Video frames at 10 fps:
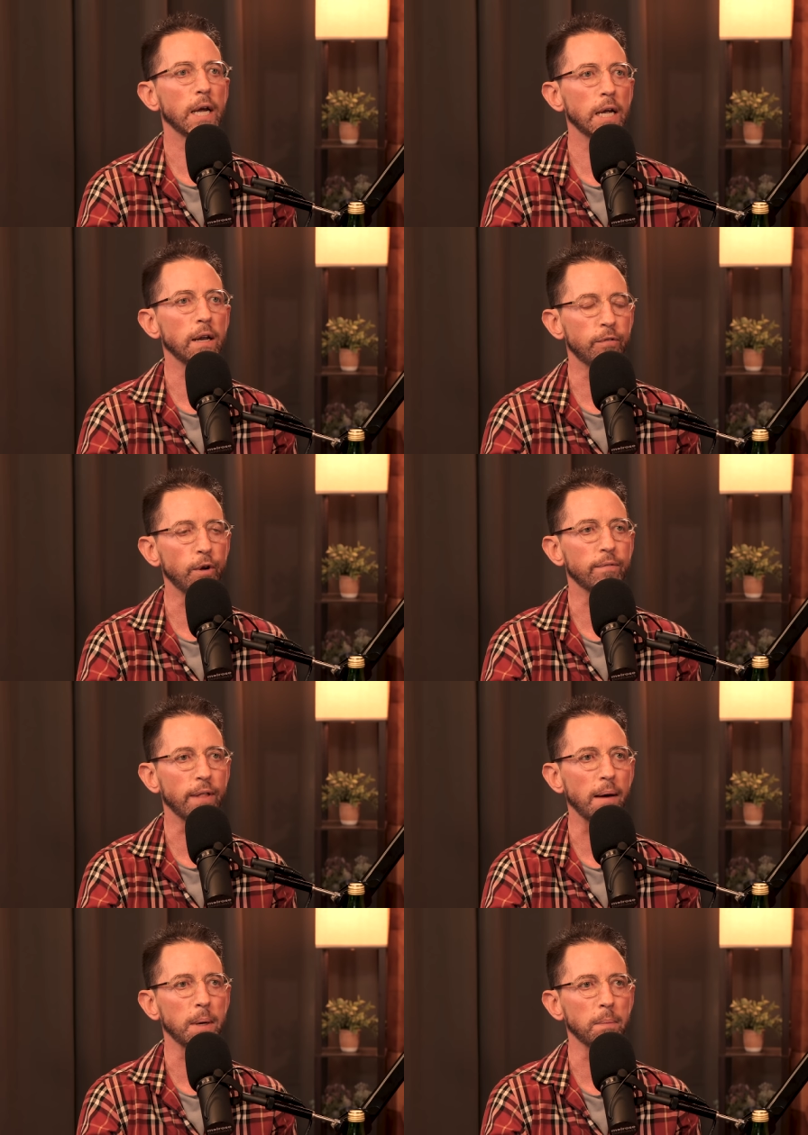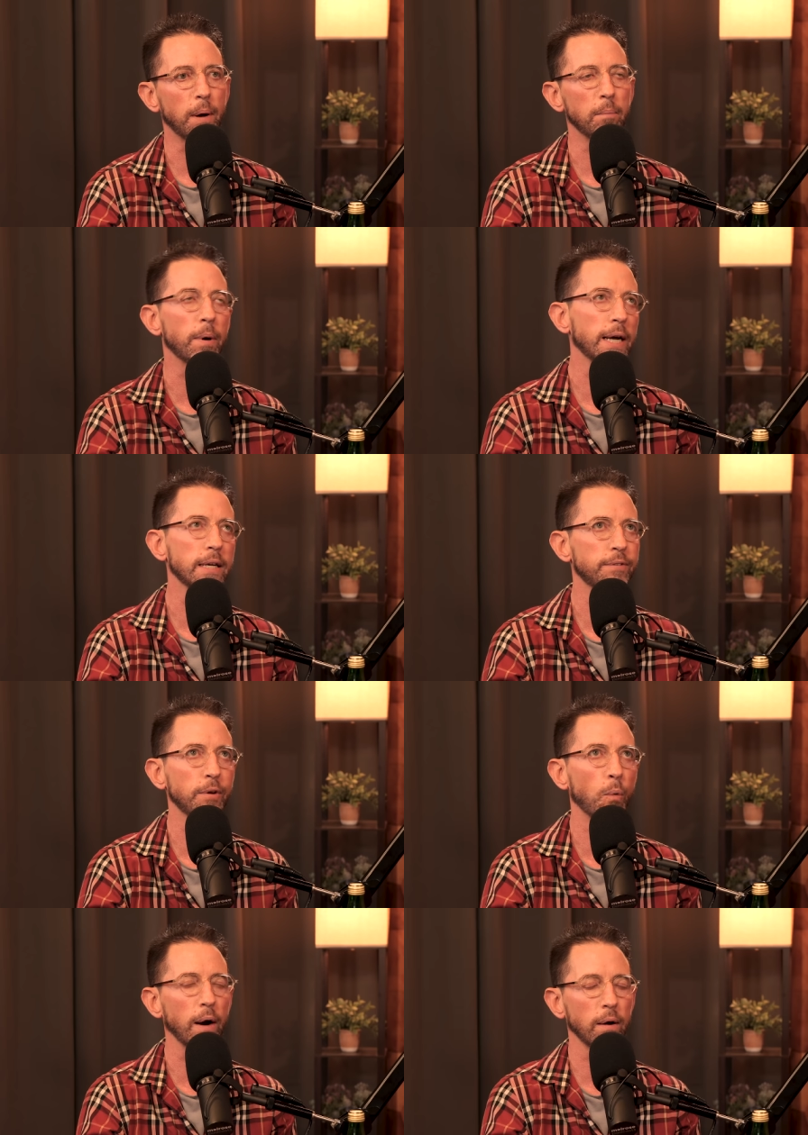If you have that many, but I guess
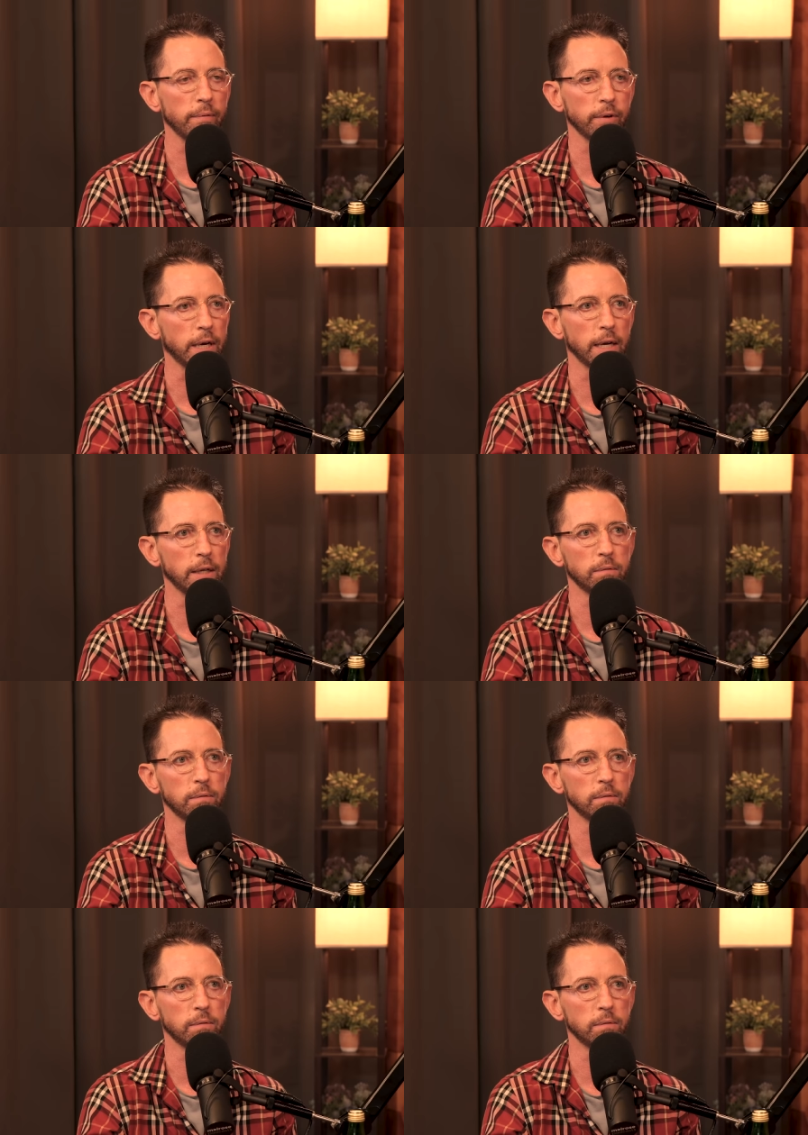you wear it every day.